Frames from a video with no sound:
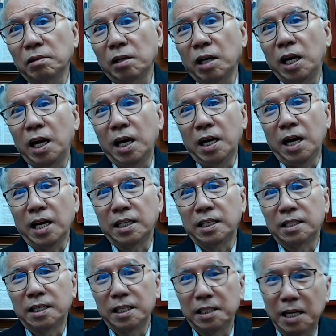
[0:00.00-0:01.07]
and then let
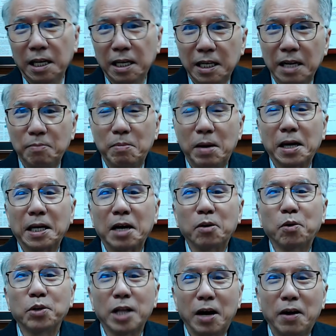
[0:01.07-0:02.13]
the market
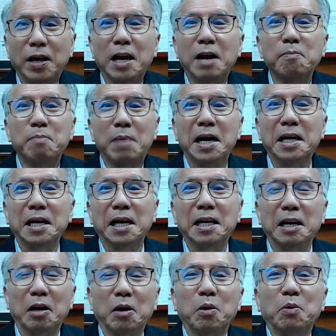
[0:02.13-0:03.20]
go down and then buy at
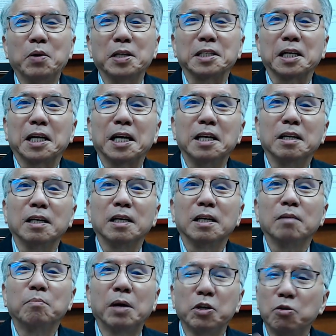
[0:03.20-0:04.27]
the lowest again.
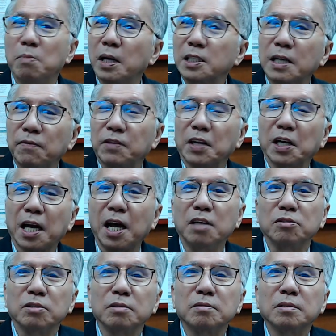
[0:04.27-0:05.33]
But you must have the cash.
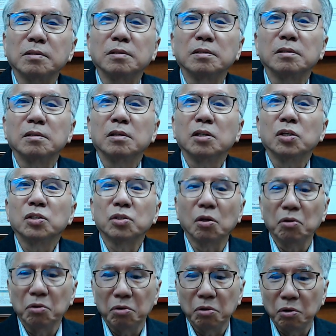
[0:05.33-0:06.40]

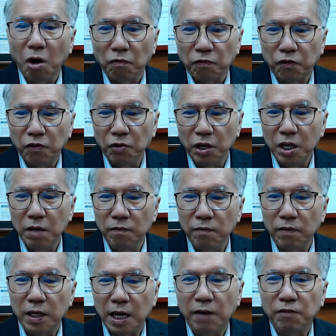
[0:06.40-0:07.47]
So not fully
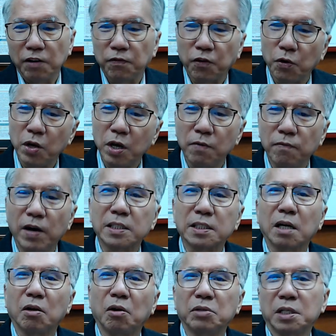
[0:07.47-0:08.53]
invest, never fully invest
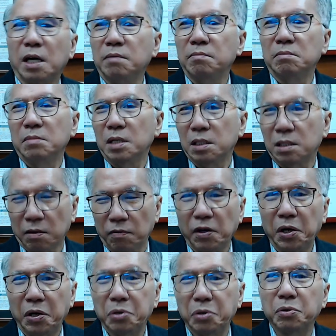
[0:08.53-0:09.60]
at all time is a
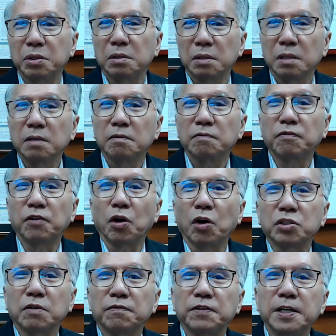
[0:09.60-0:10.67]
very good
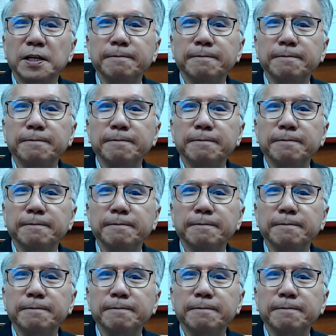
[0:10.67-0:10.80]
philosophy.